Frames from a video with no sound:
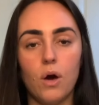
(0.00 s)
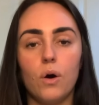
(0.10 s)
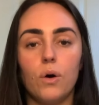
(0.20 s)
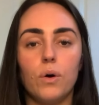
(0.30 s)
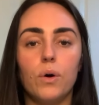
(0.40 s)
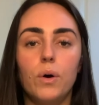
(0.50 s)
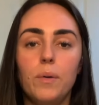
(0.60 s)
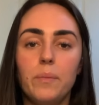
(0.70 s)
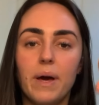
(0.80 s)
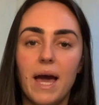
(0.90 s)
Up
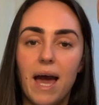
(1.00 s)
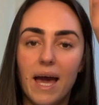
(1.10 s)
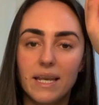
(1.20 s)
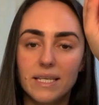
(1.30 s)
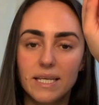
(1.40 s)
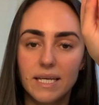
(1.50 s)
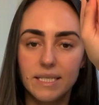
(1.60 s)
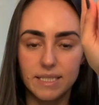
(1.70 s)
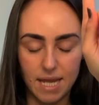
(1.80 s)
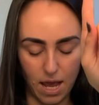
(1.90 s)
and
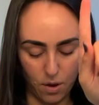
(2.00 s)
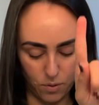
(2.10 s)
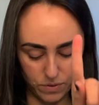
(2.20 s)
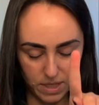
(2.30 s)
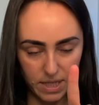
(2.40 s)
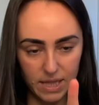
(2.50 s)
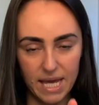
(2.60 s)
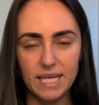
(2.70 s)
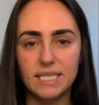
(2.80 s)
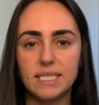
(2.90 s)
down the
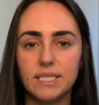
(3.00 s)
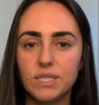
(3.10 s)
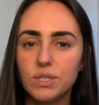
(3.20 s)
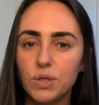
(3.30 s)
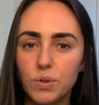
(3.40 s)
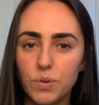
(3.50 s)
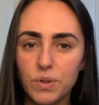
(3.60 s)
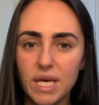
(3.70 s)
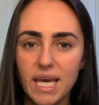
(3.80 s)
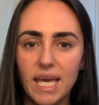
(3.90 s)
laces to
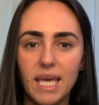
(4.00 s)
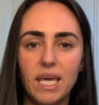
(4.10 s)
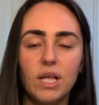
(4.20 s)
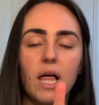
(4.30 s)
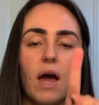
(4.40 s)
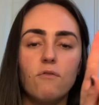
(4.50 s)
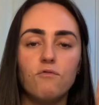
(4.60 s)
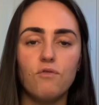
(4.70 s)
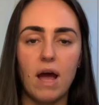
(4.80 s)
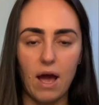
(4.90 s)
the heel and
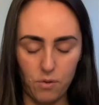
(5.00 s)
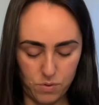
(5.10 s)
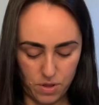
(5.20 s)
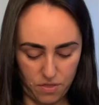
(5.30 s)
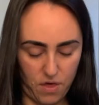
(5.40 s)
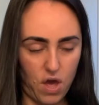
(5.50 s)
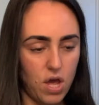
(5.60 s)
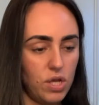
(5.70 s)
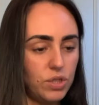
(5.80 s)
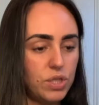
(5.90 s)
round the
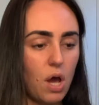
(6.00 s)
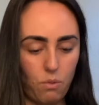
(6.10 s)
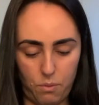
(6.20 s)
toe.